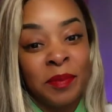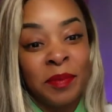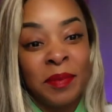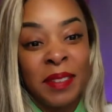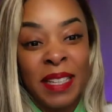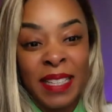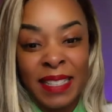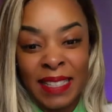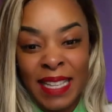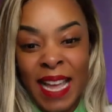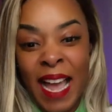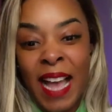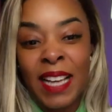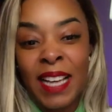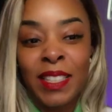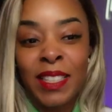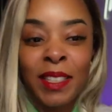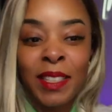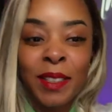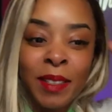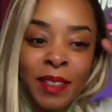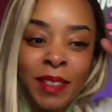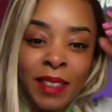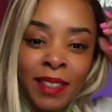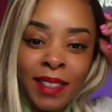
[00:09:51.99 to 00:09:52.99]
Nastasha.
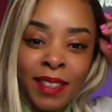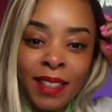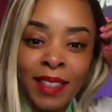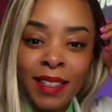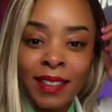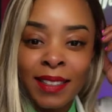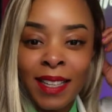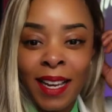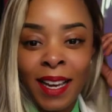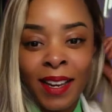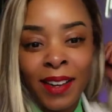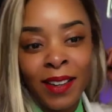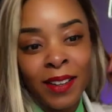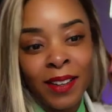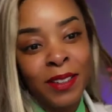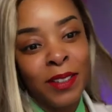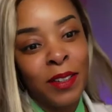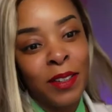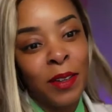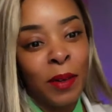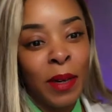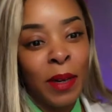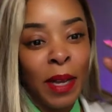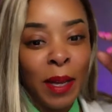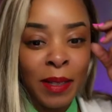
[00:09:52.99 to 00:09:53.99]
Like, oh, you
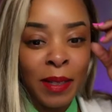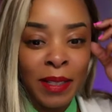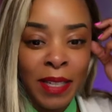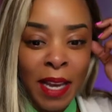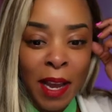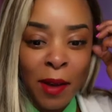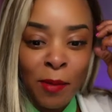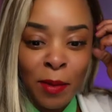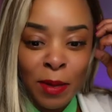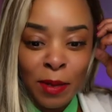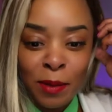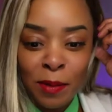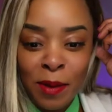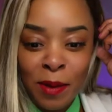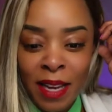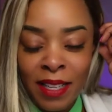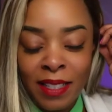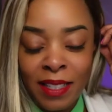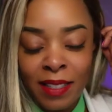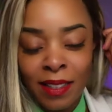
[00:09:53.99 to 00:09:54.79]
gonna name child resurrection.